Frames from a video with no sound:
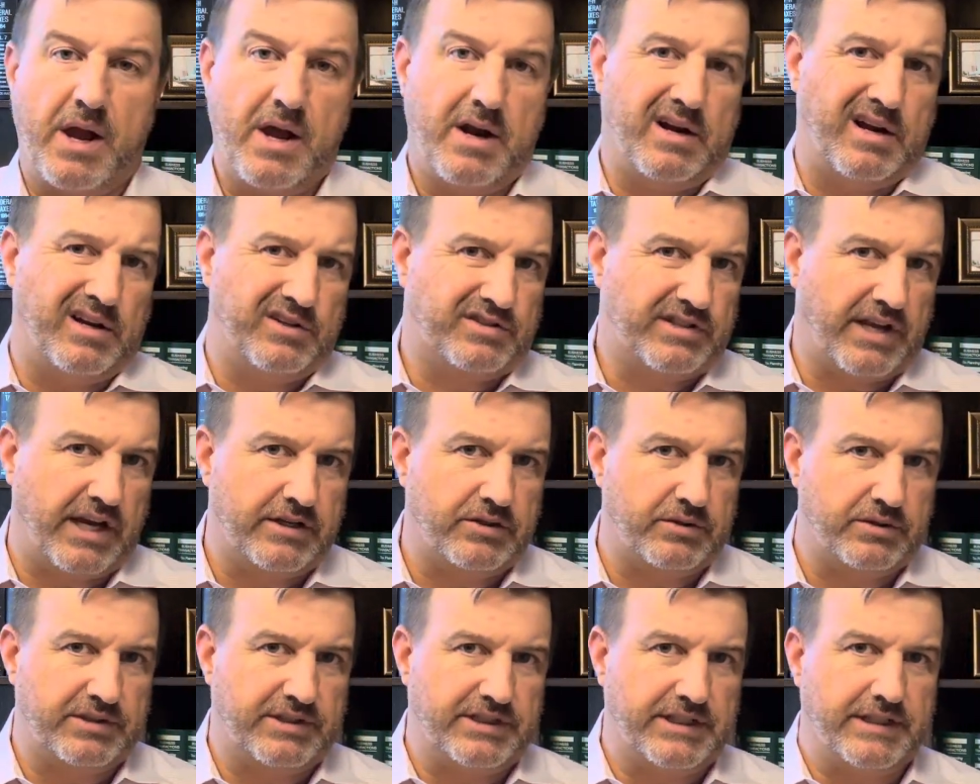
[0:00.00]
Now,
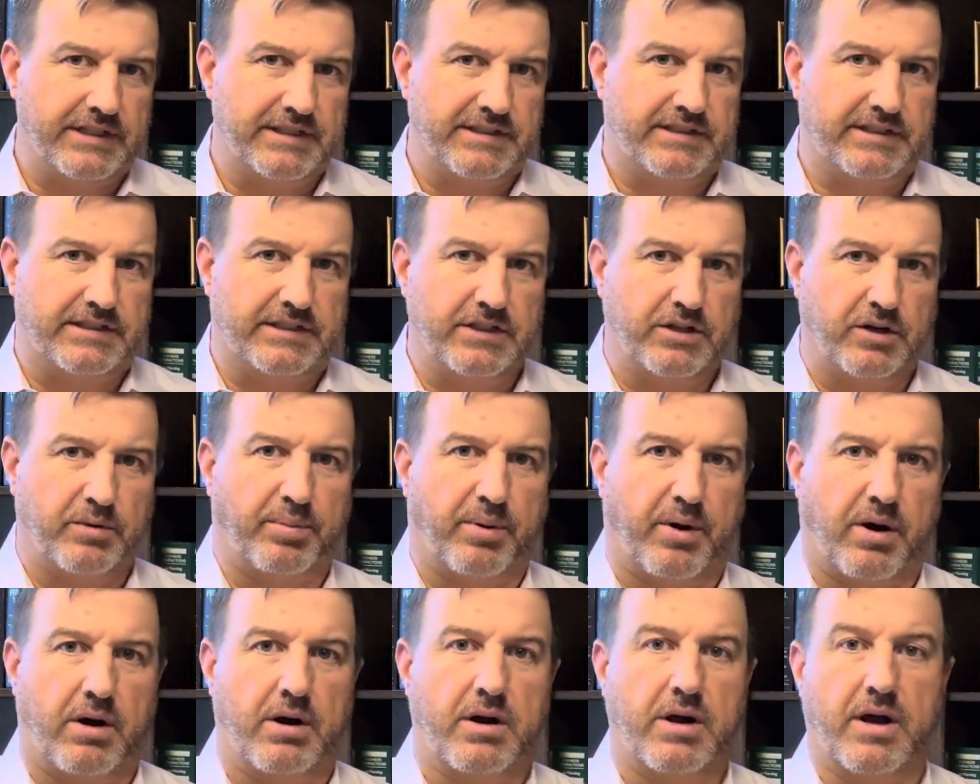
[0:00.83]
Schedule C is still
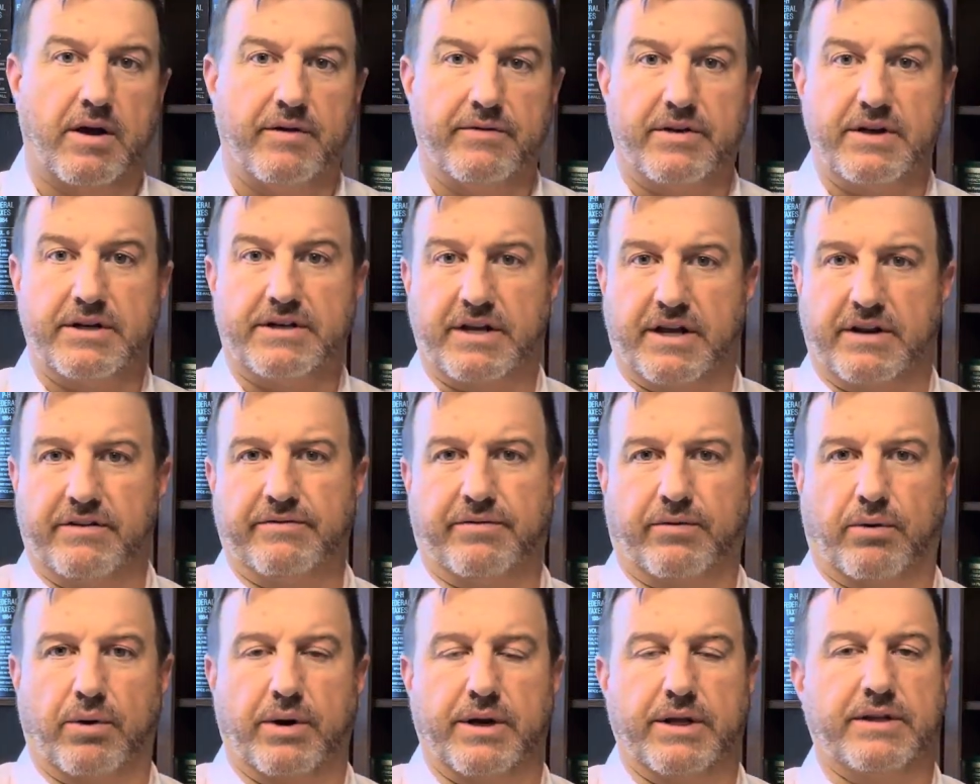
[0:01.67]
part of the
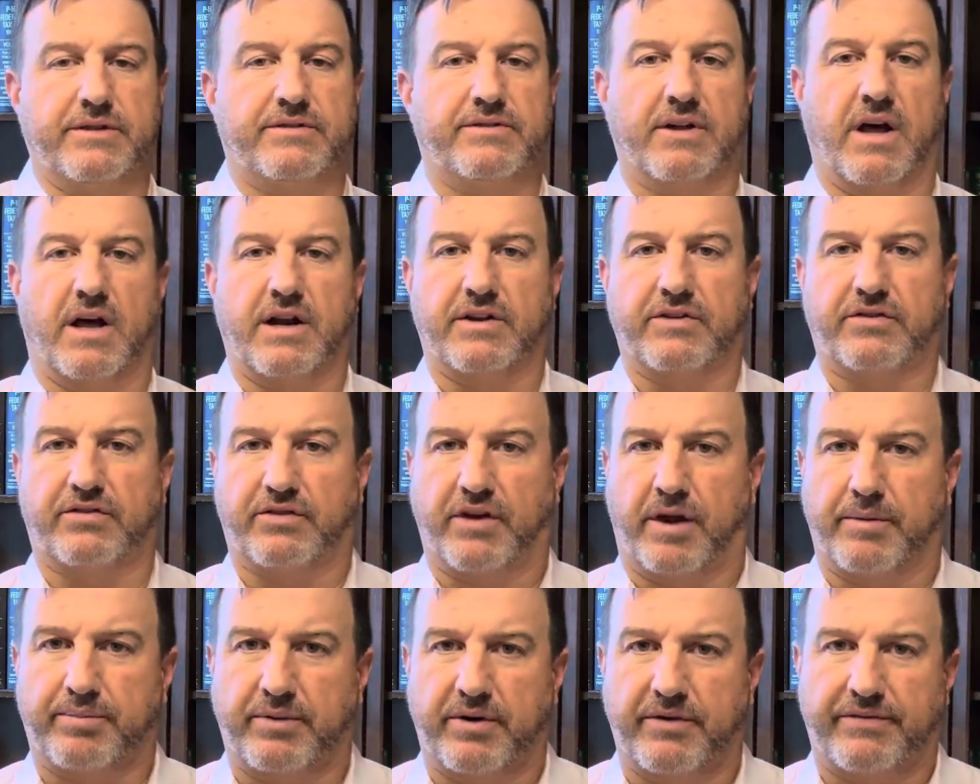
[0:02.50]
1040. It's not a
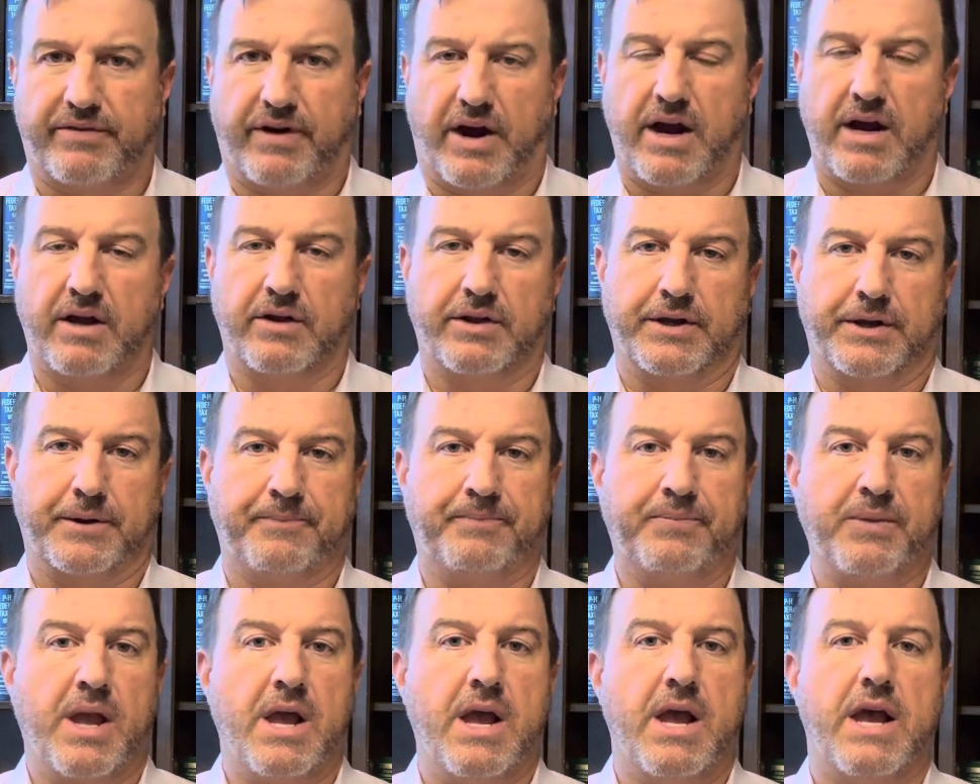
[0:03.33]
separate filing.
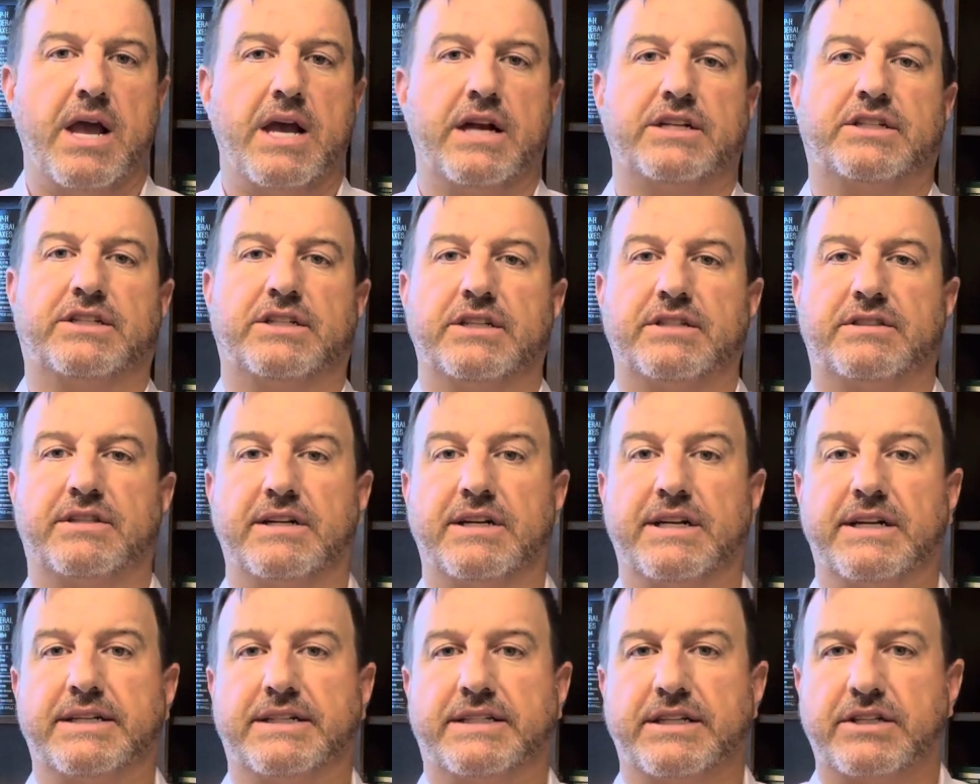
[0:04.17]
It's just an
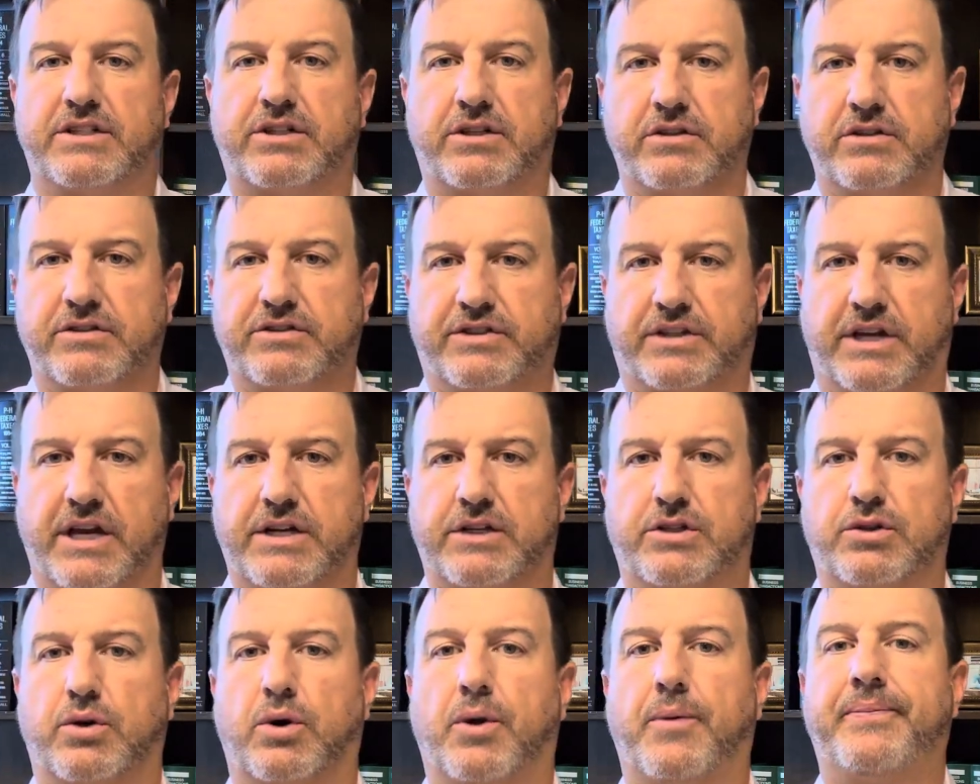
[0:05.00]
additional
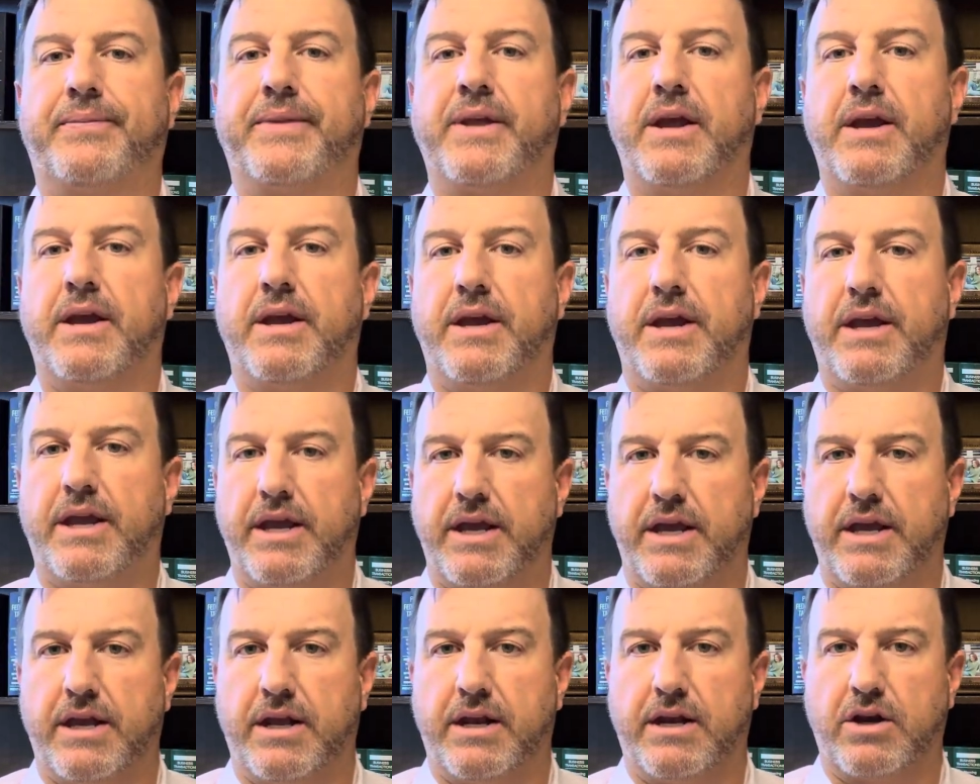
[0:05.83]
schedule
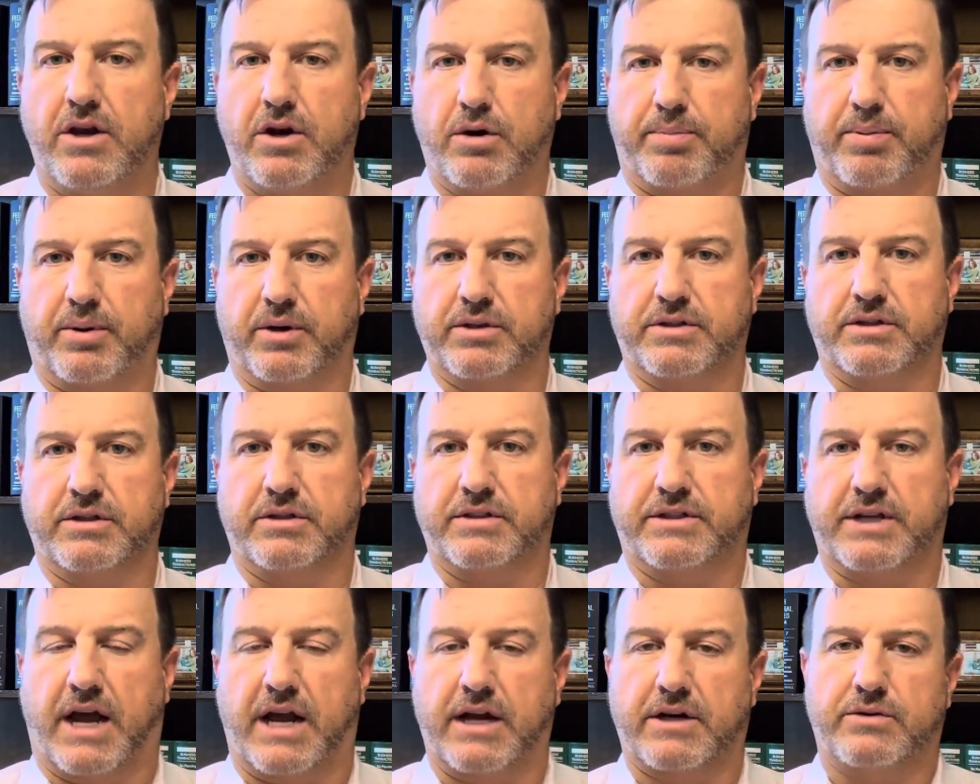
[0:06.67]
in your personal
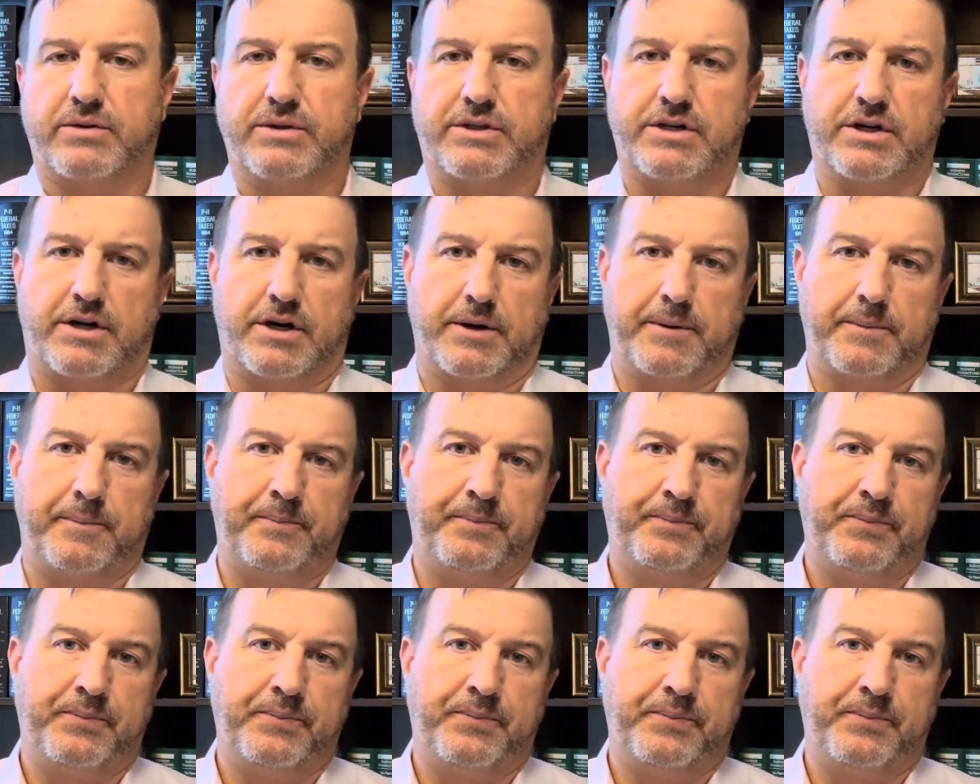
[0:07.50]
tax return.